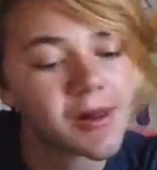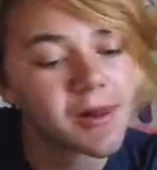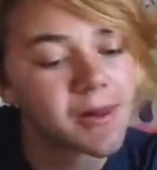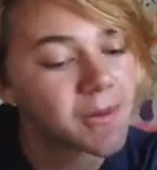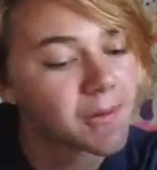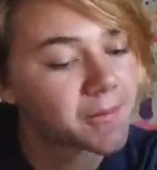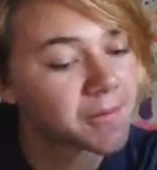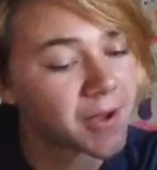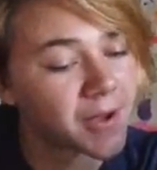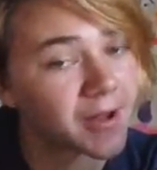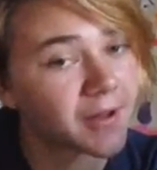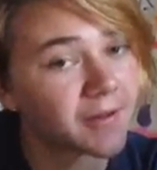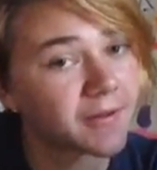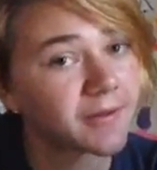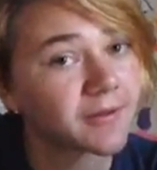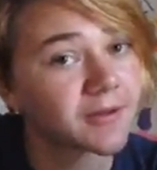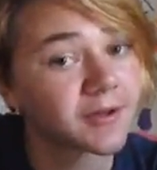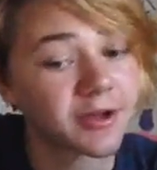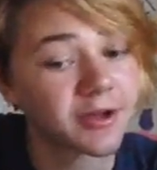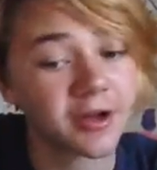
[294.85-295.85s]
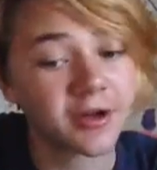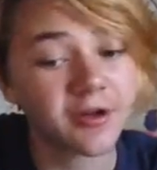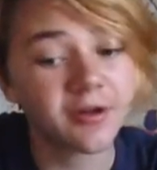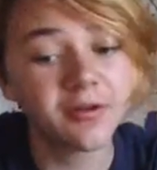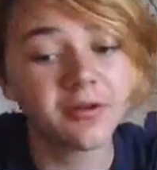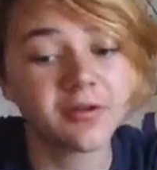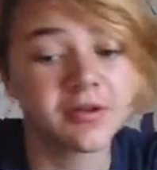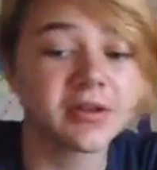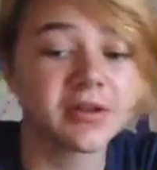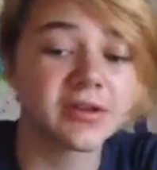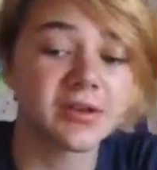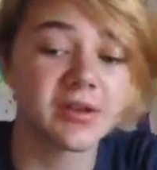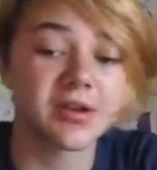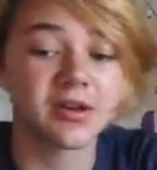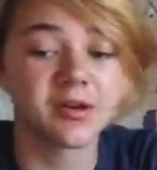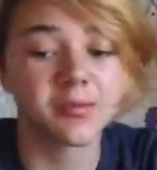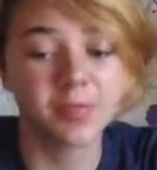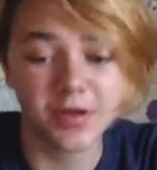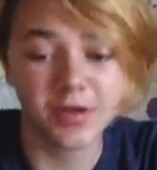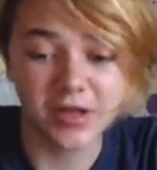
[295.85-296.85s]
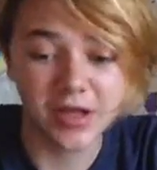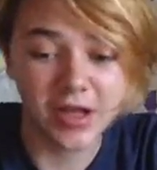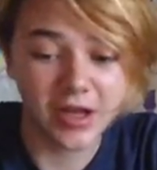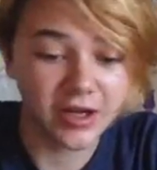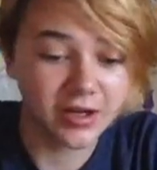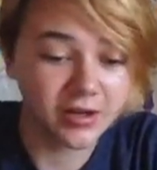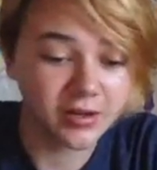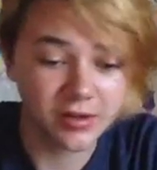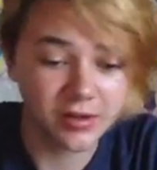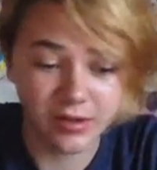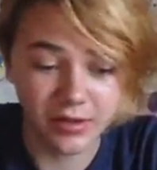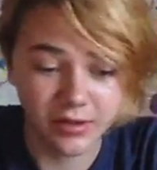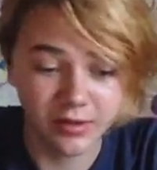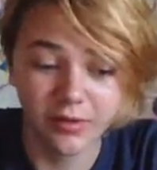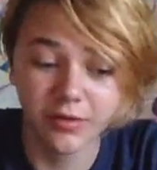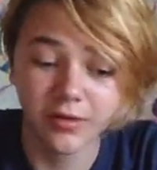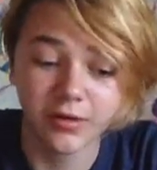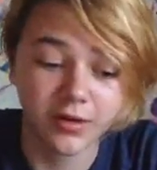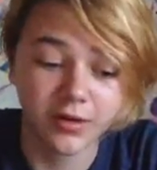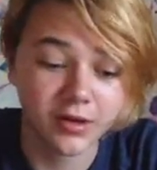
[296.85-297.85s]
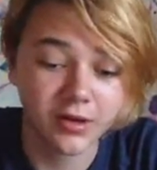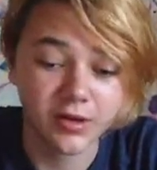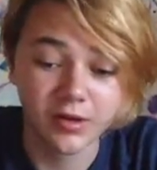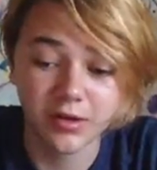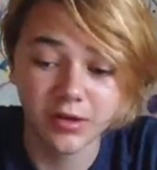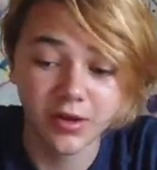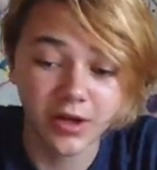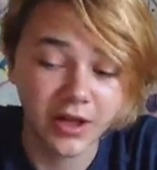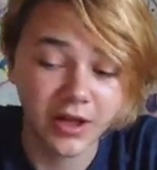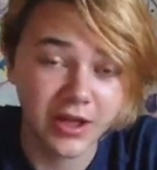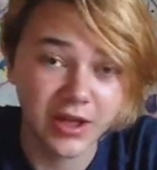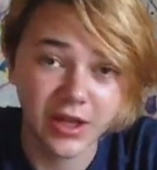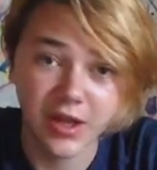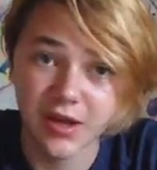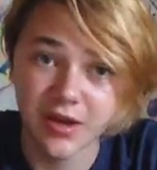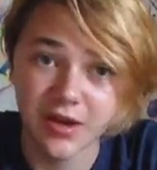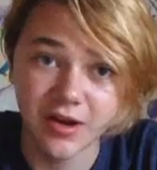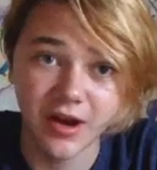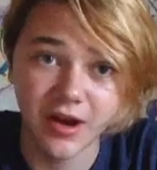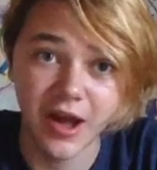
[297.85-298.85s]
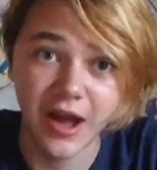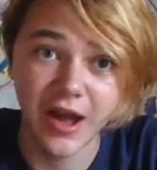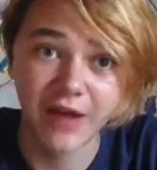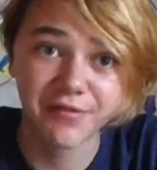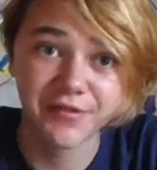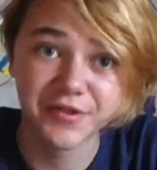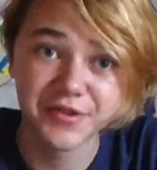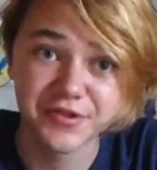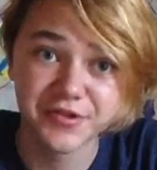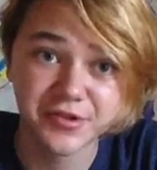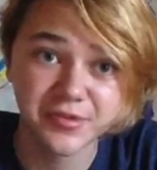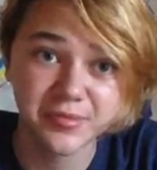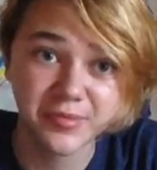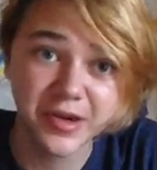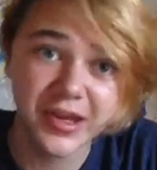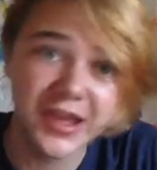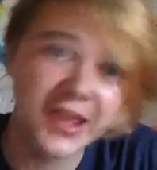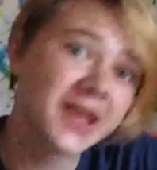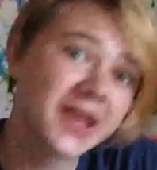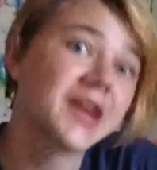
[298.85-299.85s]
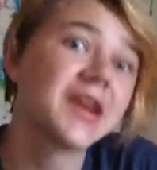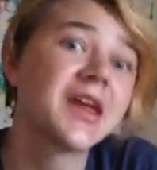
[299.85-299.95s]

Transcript: But, you know, it's gonna protect it, and I cannot have the drone breaking.